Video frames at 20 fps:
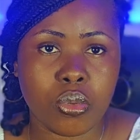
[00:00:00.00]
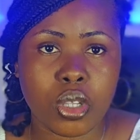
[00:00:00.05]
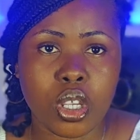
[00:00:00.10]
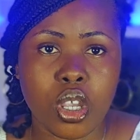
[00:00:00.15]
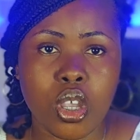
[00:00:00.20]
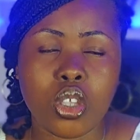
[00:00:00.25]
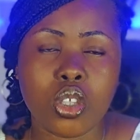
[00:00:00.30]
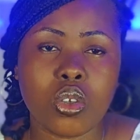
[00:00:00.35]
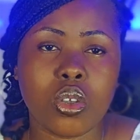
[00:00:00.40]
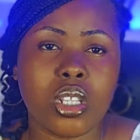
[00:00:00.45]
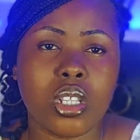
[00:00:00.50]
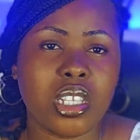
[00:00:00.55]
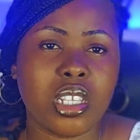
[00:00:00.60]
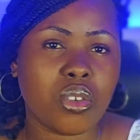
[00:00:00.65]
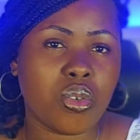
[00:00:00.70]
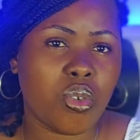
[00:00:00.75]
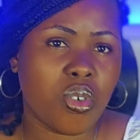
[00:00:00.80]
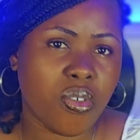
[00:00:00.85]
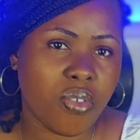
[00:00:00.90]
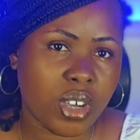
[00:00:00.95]
So let's go
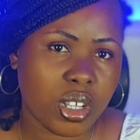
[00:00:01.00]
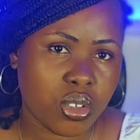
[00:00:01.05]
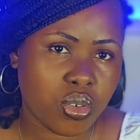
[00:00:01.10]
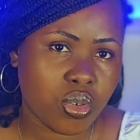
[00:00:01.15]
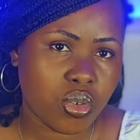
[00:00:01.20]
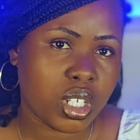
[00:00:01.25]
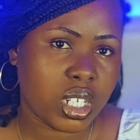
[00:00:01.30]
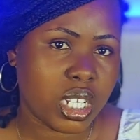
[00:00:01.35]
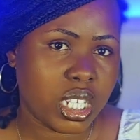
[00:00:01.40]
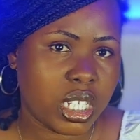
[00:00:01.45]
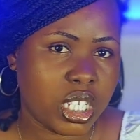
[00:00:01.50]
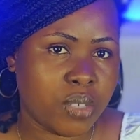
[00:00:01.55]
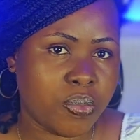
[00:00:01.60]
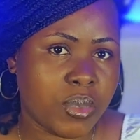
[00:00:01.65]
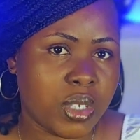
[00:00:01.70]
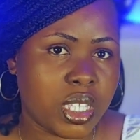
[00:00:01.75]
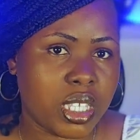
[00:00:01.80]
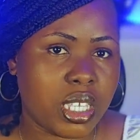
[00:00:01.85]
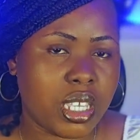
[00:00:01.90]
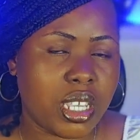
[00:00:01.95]
over to
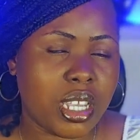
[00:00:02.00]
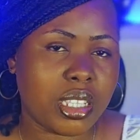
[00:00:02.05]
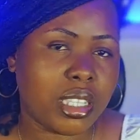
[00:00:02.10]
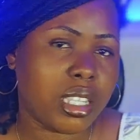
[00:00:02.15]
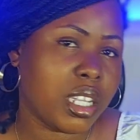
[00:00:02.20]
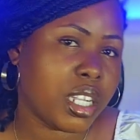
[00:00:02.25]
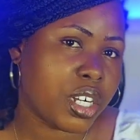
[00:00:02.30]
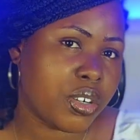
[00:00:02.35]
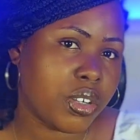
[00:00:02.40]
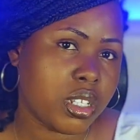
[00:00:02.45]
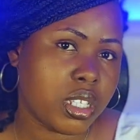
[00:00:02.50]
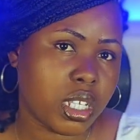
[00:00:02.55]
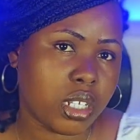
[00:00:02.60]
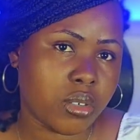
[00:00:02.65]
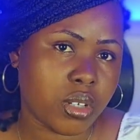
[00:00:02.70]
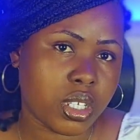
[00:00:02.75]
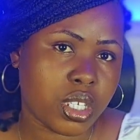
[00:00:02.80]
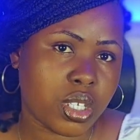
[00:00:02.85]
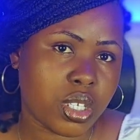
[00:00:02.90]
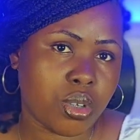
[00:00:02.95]
ChatGPT and then create our
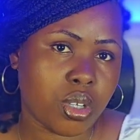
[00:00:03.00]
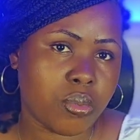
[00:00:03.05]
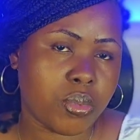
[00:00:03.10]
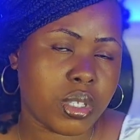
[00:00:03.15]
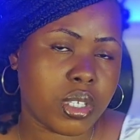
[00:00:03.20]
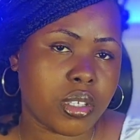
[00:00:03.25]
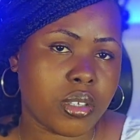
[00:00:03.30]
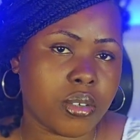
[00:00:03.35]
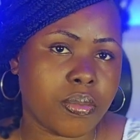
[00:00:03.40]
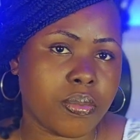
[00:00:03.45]
scripts.